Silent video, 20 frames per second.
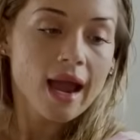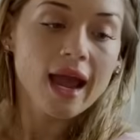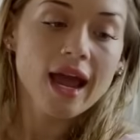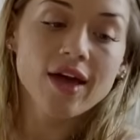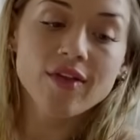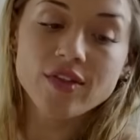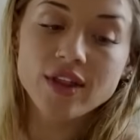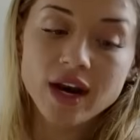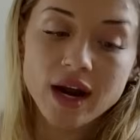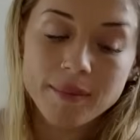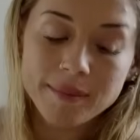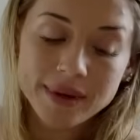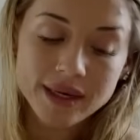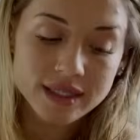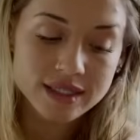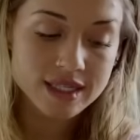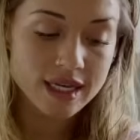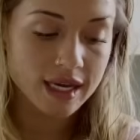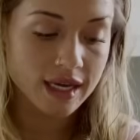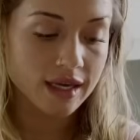And then I'm
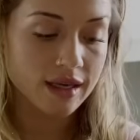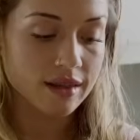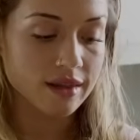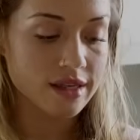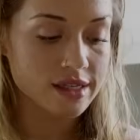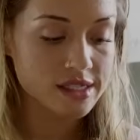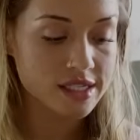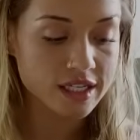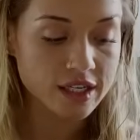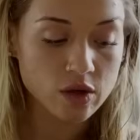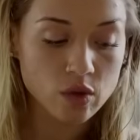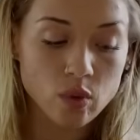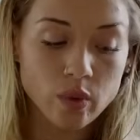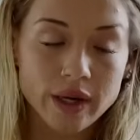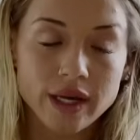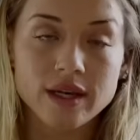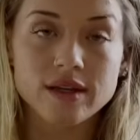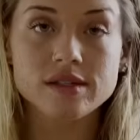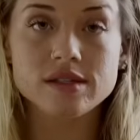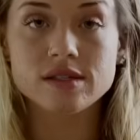gonna take this here
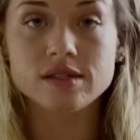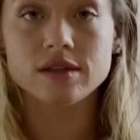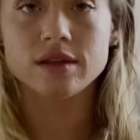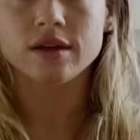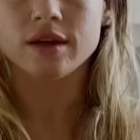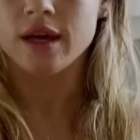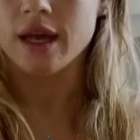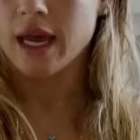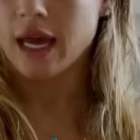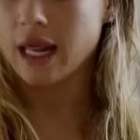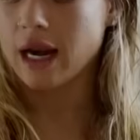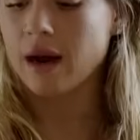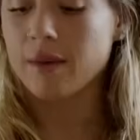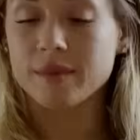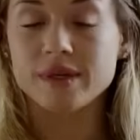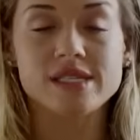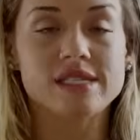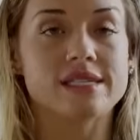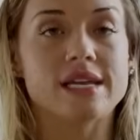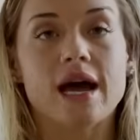whisk and I'm
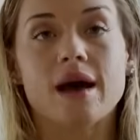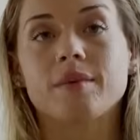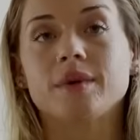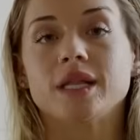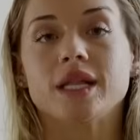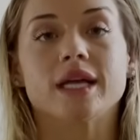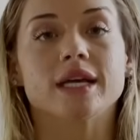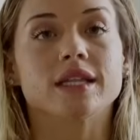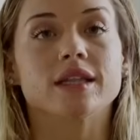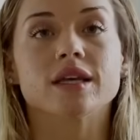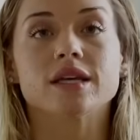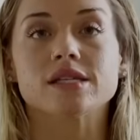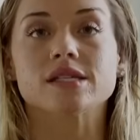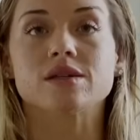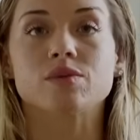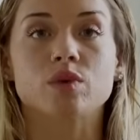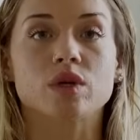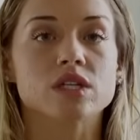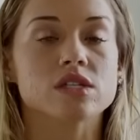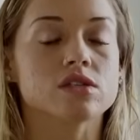gonna stab it like this,
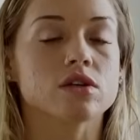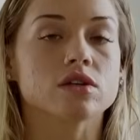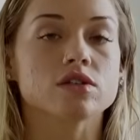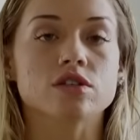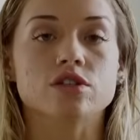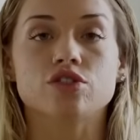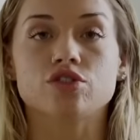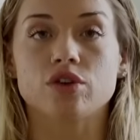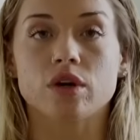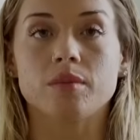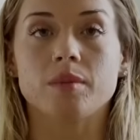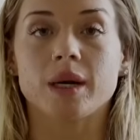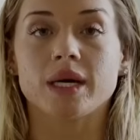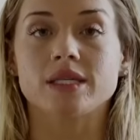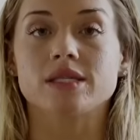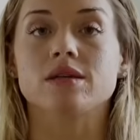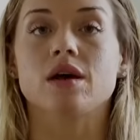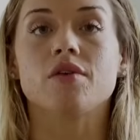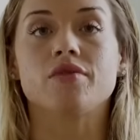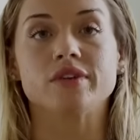and when it starts to shred by
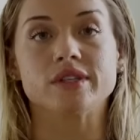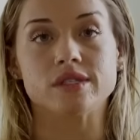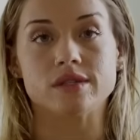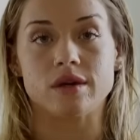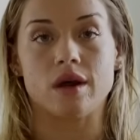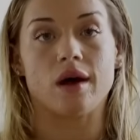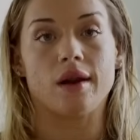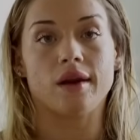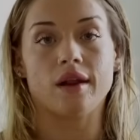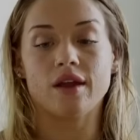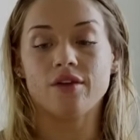itself, it's done.